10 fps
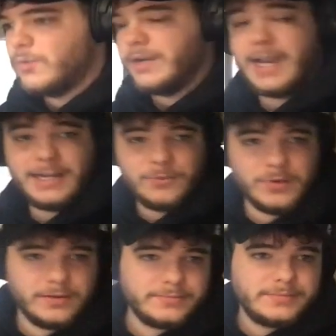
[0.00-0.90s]

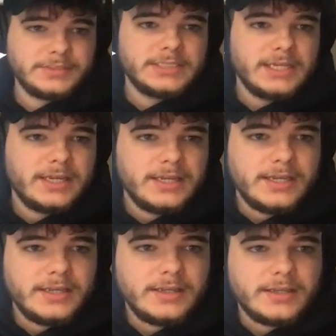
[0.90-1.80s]
191.
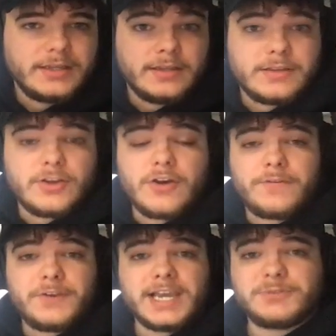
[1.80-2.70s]
Yo,
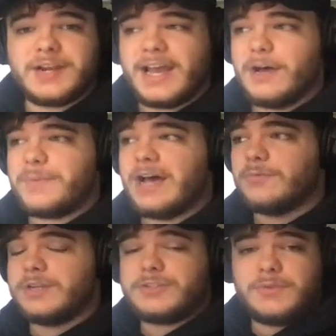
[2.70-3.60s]
if you guys want to help
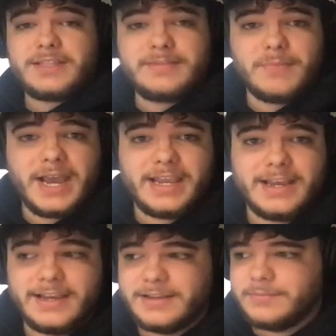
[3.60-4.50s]
out, retweet
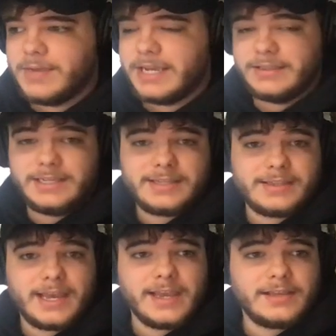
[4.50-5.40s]
my my
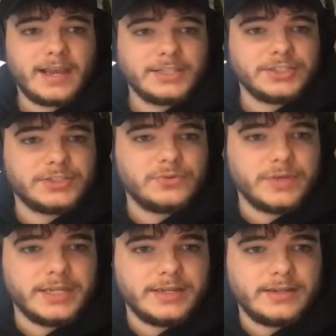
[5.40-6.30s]
link that I just
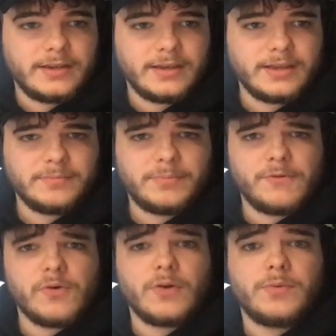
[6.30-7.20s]
tweeted
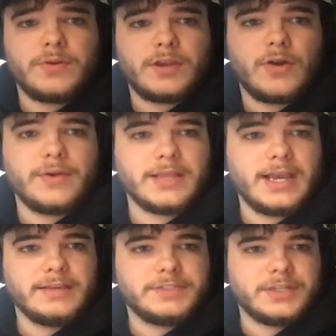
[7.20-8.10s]
before we going
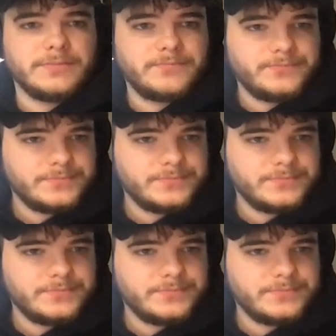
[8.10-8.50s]
live. So,